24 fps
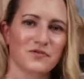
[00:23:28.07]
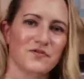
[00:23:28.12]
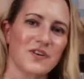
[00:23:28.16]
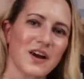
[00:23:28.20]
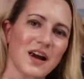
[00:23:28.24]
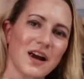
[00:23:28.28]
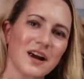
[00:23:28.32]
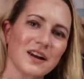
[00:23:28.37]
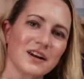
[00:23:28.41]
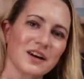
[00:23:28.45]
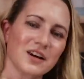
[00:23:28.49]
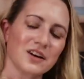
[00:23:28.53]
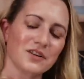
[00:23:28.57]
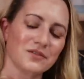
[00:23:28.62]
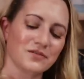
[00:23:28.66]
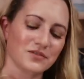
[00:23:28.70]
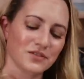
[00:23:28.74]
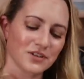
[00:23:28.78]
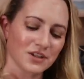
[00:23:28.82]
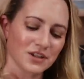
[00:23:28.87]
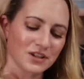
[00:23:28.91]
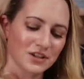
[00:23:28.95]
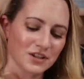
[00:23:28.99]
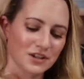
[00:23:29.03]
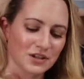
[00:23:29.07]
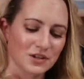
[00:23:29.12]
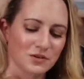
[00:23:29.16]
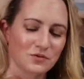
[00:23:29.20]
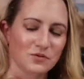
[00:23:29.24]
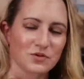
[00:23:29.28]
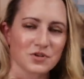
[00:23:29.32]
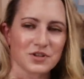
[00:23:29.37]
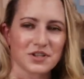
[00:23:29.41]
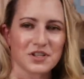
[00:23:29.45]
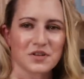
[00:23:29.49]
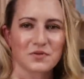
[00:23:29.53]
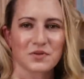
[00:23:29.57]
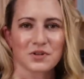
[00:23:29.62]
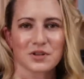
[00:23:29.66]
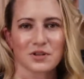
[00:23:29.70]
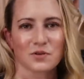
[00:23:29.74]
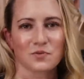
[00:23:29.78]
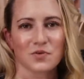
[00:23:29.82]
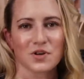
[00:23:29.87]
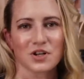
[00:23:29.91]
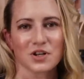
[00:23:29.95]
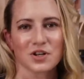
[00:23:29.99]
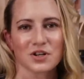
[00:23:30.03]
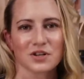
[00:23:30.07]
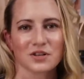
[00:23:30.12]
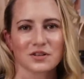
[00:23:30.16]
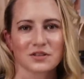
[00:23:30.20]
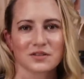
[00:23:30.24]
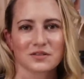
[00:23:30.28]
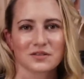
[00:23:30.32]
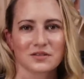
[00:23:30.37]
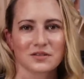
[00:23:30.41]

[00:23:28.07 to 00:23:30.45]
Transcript: fan of. We'll see what the winner